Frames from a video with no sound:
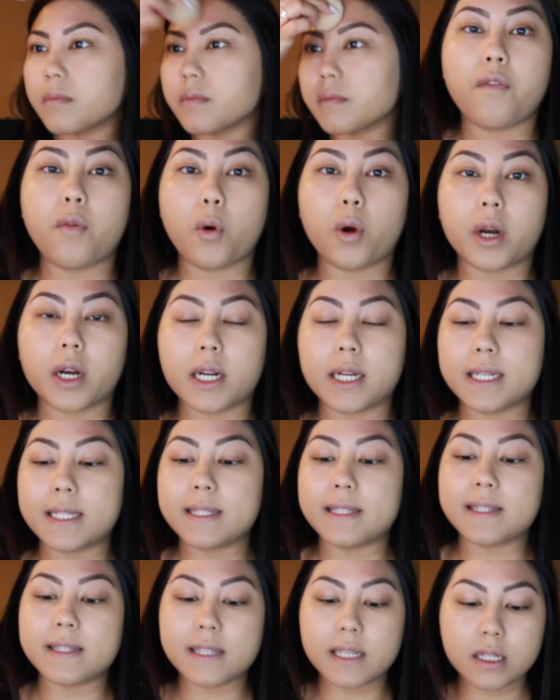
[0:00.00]
For
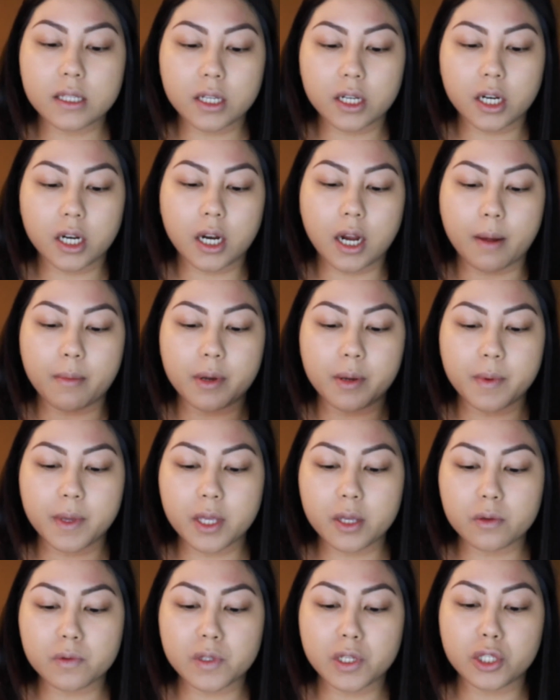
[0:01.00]
concealer, I'm going to be
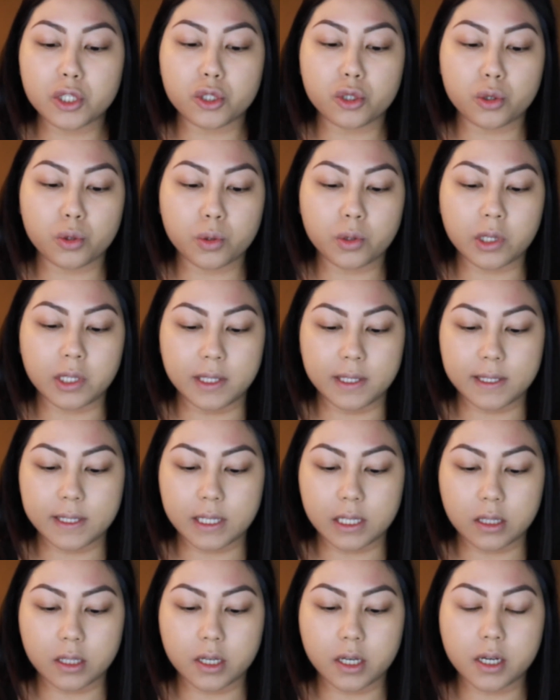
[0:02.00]
using 2
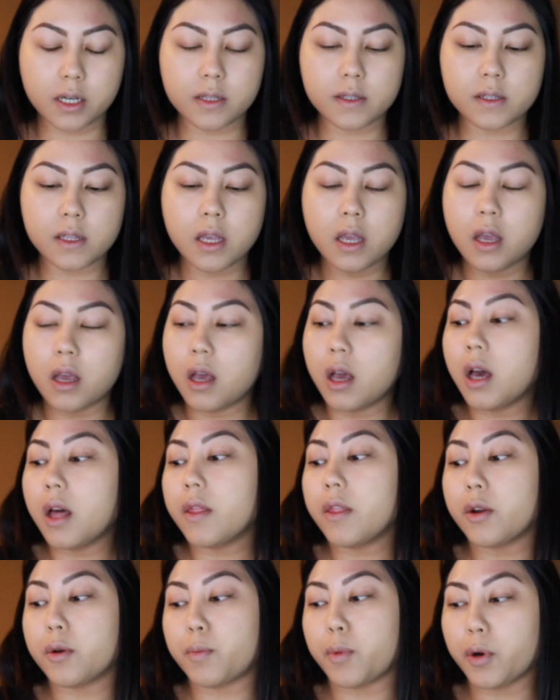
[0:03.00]
concealers.
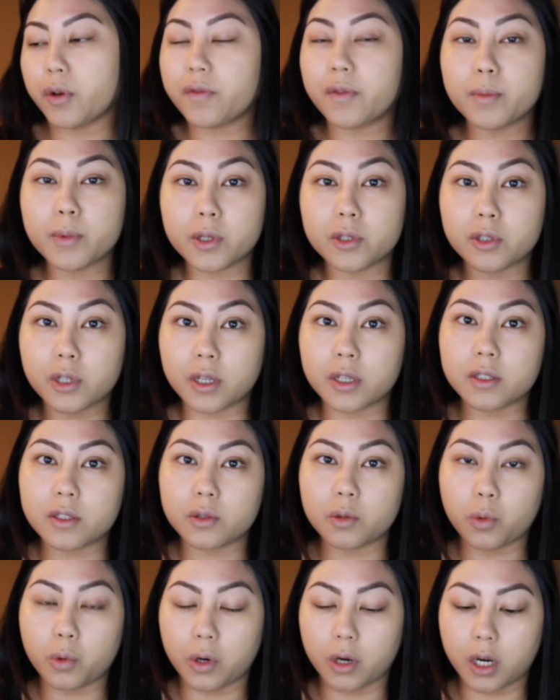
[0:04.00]
They're both from the
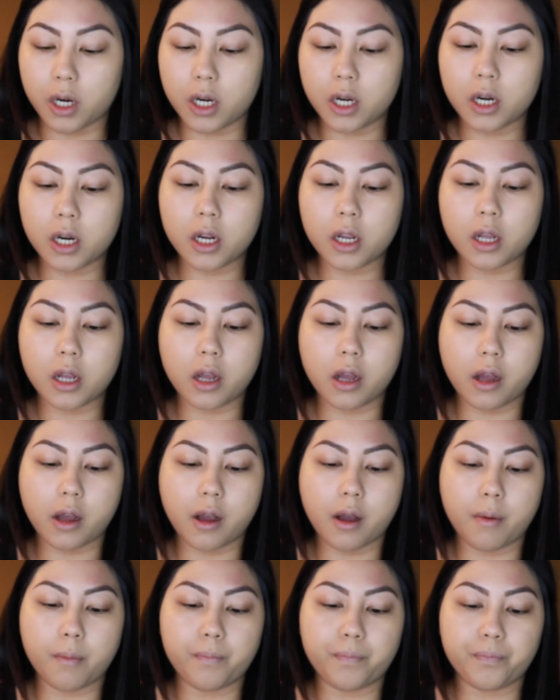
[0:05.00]
drugstore.
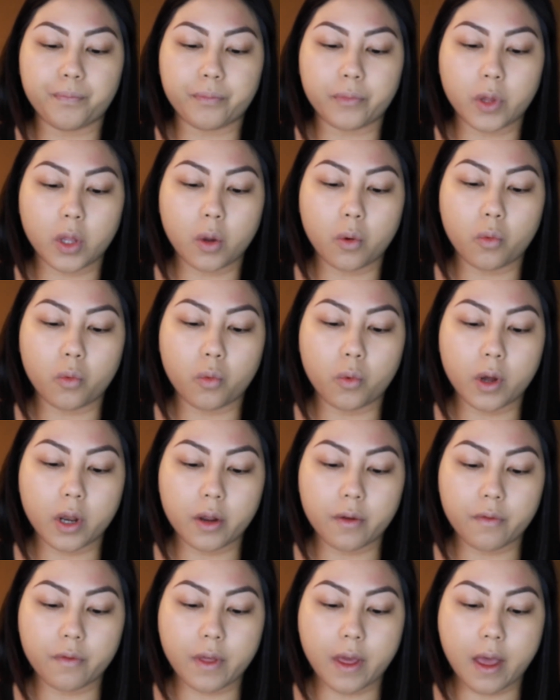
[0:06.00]
One
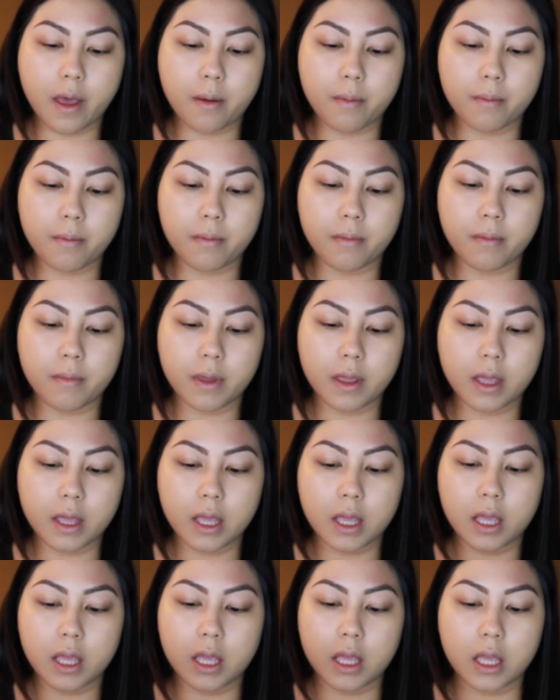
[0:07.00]
of them
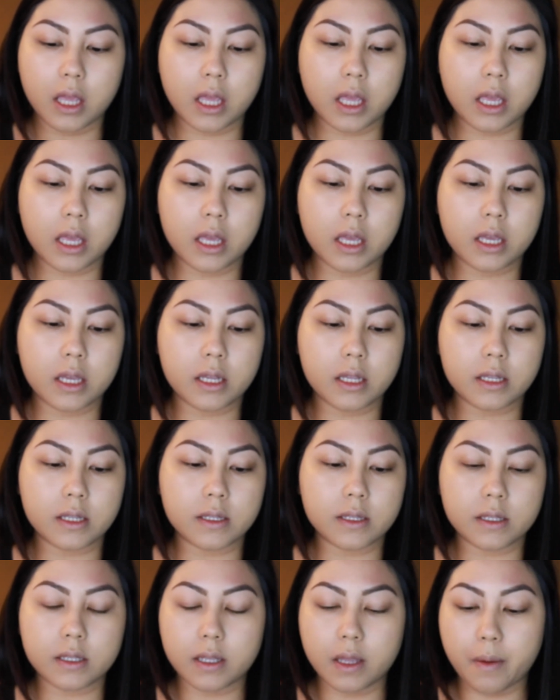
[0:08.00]

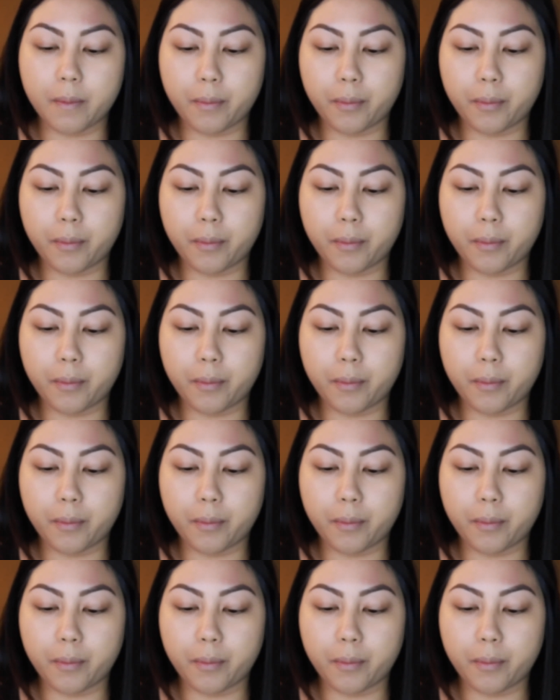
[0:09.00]
is